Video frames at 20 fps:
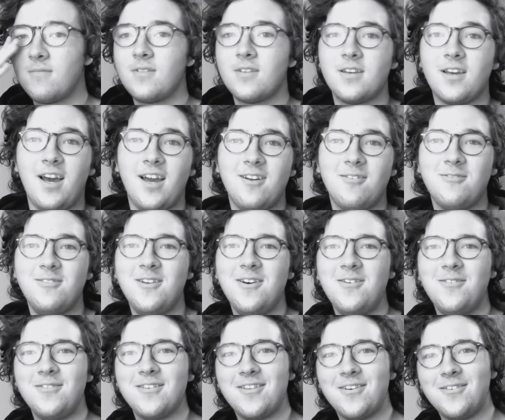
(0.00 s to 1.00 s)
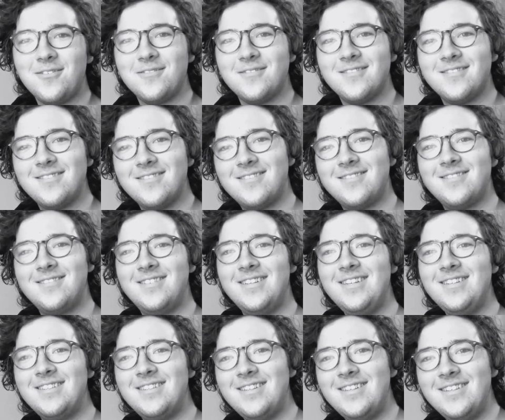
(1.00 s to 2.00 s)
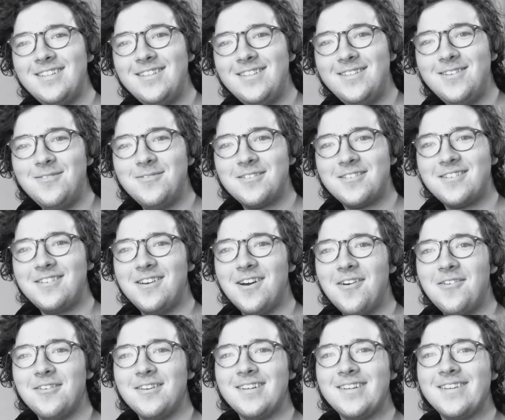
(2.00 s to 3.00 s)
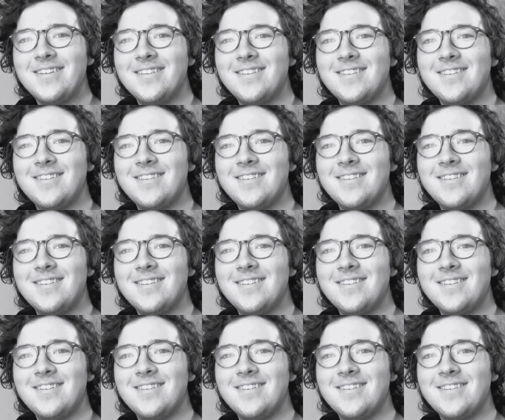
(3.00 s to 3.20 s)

I don't know where the whole DCEU is going,